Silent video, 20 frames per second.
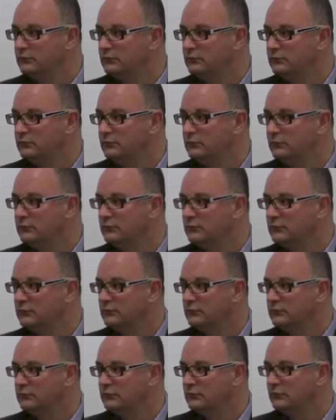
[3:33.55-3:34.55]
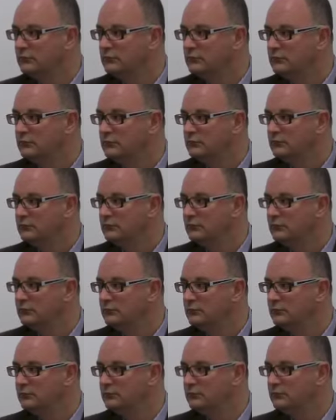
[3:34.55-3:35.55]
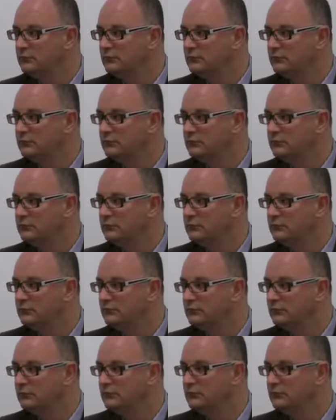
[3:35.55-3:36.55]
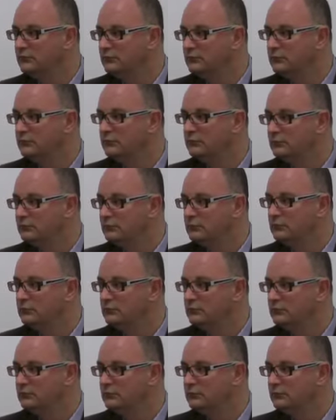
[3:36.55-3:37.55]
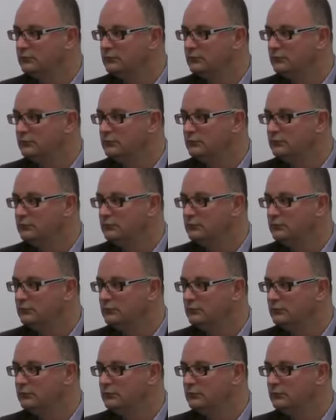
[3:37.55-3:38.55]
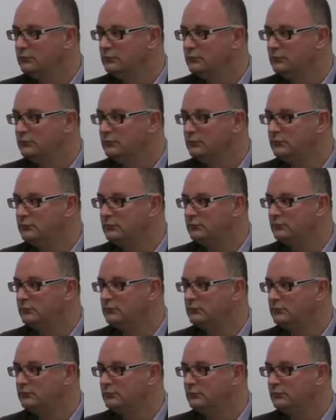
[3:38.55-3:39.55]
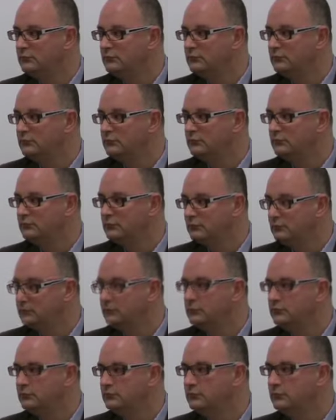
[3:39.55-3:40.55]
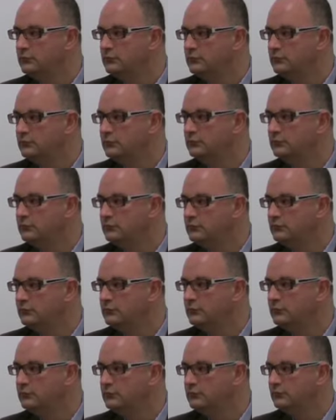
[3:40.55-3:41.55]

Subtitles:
[no speech]